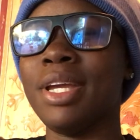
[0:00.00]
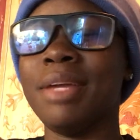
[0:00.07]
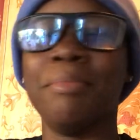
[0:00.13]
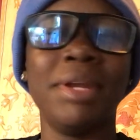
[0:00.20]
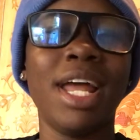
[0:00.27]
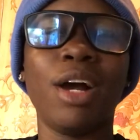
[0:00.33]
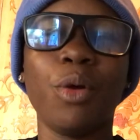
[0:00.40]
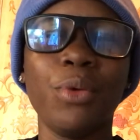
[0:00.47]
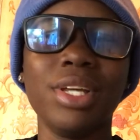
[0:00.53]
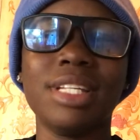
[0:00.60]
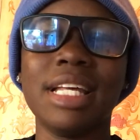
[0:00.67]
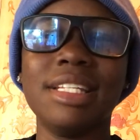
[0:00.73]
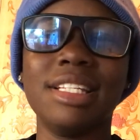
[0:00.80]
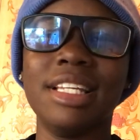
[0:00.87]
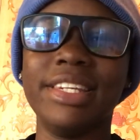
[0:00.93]
I'm not going to
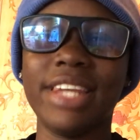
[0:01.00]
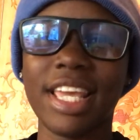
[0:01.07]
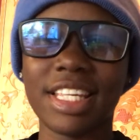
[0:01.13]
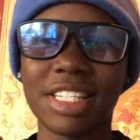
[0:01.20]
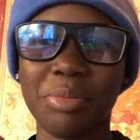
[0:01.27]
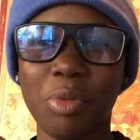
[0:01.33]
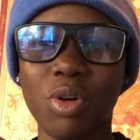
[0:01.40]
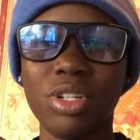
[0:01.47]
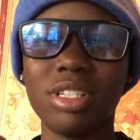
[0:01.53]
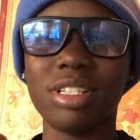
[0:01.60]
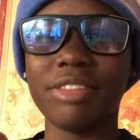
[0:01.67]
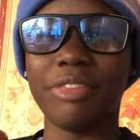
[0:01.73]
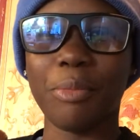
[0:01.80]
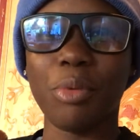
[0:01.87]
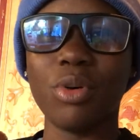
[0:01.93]
wait until next month
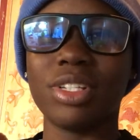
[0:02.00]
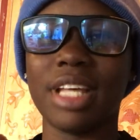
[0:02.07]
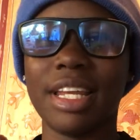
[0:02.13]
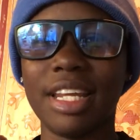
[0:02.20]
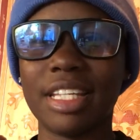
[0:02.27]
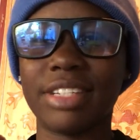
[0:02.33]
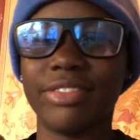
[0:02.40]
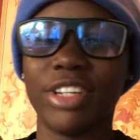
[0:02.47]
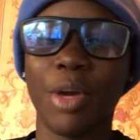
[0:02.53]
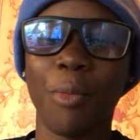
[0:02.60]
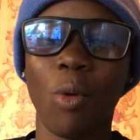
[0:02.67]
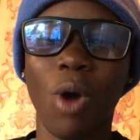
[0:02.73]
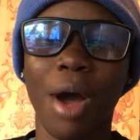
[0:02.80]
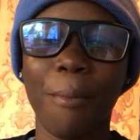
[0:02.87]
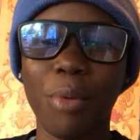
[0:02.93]
for post a next video. I
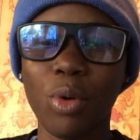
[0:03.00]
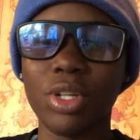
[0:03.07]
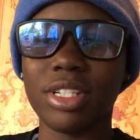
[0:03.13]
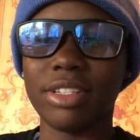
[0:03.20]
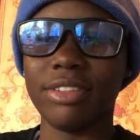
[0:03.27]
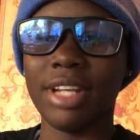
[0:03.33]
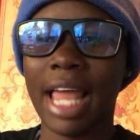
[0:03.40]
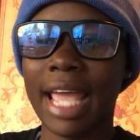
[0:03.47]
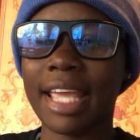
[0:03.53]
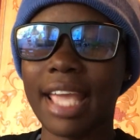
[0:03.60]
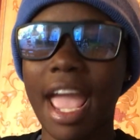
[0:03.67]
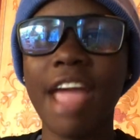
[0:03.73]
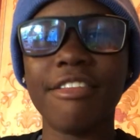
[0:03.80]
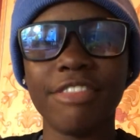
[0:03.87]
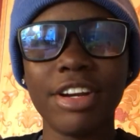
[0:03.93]
want to post like
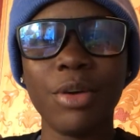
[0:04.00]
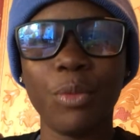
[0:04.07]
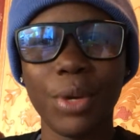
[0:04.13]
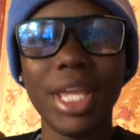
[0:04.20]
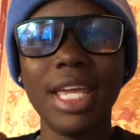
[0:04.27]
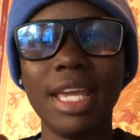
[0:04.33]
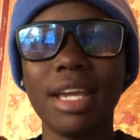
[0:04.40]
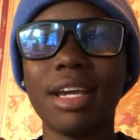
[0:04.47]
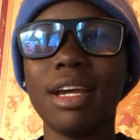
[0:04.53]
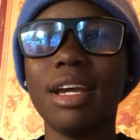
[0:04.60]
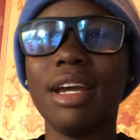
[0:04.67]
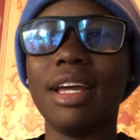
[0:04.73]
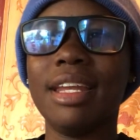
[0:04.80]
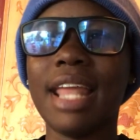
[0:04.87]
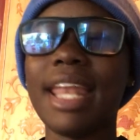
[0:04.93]
every week,
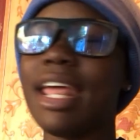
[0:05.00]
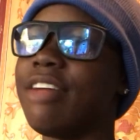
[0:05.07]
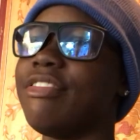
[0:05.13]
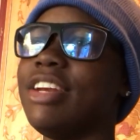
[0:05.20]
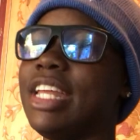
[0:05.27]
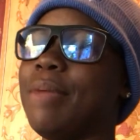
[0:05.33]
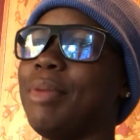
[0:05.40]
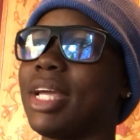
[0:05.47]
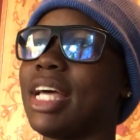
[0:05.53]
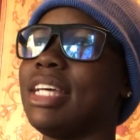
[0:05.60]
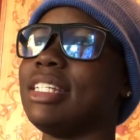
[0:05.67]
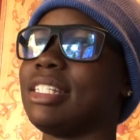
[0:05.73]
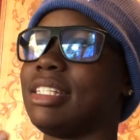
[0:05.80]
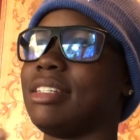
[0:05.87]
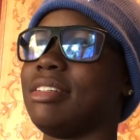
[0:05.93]
not every day
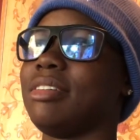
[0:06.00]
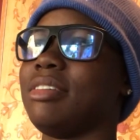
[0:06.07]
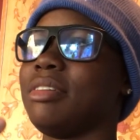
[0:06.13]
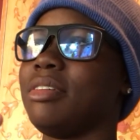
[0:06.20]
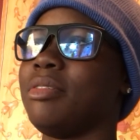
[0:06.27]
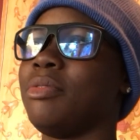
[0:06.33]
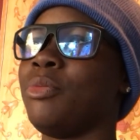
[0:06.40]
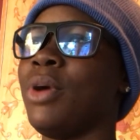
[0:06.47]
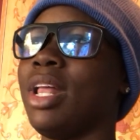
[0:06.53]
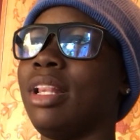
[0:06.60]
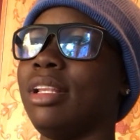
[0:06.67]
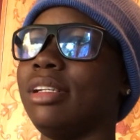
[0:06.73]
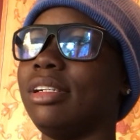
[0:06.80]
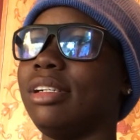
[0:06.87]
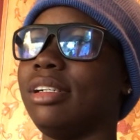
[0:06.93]
because,
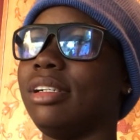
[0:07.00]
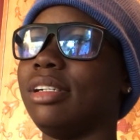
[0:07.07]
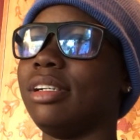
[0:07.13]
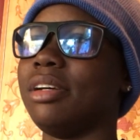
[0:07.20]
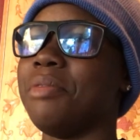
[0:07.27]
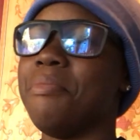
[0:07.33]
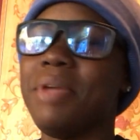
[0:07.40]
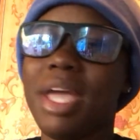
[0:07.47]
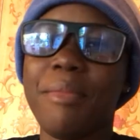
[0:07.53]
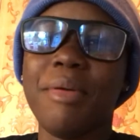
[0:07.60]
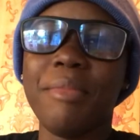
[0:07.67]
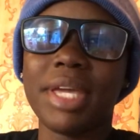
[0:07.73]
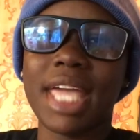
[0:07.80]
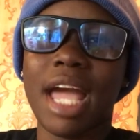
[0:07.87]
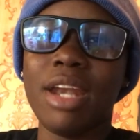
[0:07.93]
well, maybe
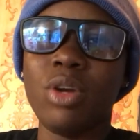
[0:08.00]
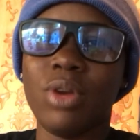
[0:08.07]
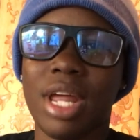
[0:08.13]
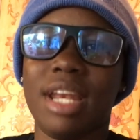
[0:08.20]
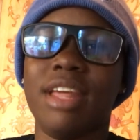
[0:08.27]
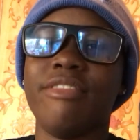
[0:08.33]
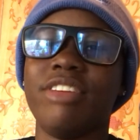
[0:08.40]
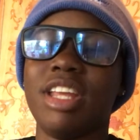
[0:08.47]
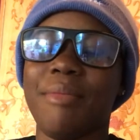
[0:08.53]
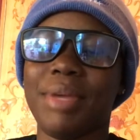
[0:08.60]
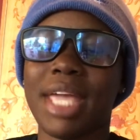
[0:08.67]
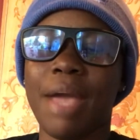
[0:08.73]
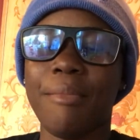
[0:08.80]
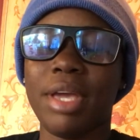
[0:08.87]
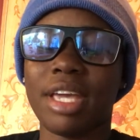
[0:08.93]
we can do that every day. We
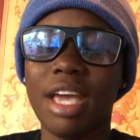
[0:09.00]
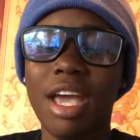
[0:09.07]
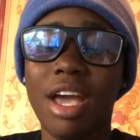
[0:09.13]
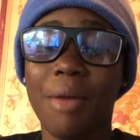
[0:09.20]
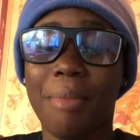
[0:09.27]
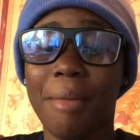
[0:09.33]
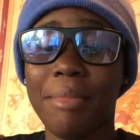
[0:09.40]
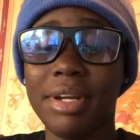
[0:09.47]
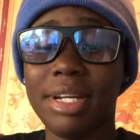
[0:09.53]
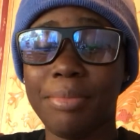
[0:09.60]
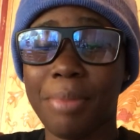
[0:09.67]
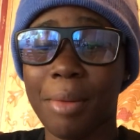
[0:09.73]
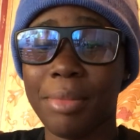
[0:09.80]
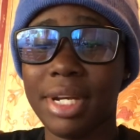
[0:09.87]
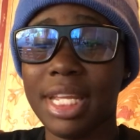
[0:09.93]
can make from a,
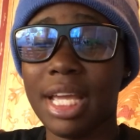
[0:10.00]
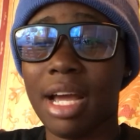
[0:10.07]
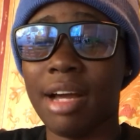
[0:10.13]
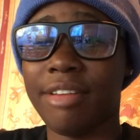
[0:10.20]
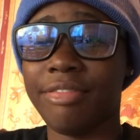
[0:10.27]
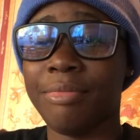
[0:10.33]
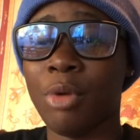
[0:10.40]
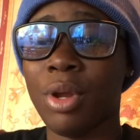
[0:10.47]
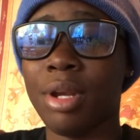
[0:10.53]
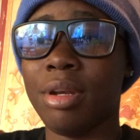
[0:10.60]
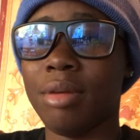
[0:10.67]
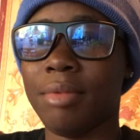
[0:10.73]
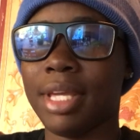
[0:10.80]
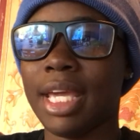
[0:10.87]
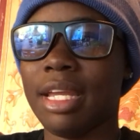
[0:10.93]
from a day off
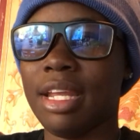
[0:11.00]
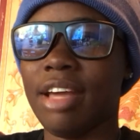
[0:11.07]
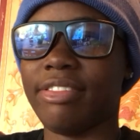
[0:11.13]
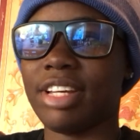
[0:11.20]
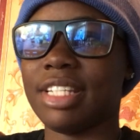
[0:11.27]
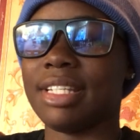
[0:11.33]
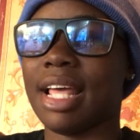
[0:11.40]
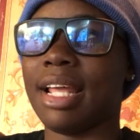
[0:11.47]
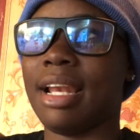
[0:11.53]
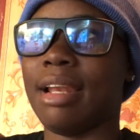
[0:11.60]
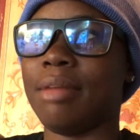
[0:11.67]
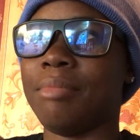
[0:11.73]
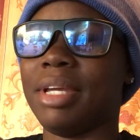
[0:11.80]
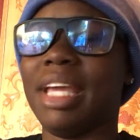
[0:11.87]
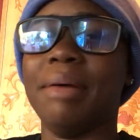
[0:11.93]
when we get there because I
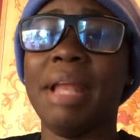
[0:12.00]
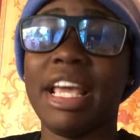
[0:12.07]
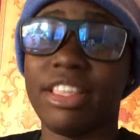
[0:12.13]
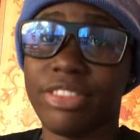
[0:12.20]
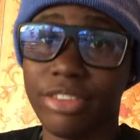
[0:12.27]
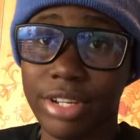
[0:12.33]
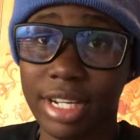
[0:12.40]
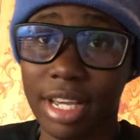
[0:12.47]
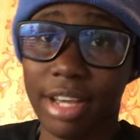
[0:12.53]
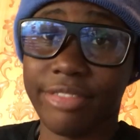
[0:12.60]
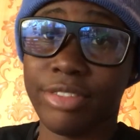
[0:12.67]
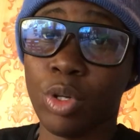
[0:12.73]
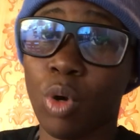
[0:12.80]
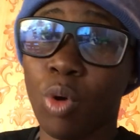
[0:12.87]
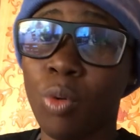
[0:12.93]
we get like three days
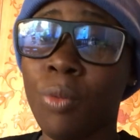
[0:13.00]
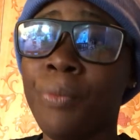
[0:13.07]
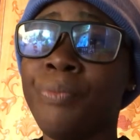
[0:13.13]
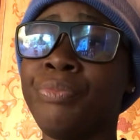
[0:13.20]
off now,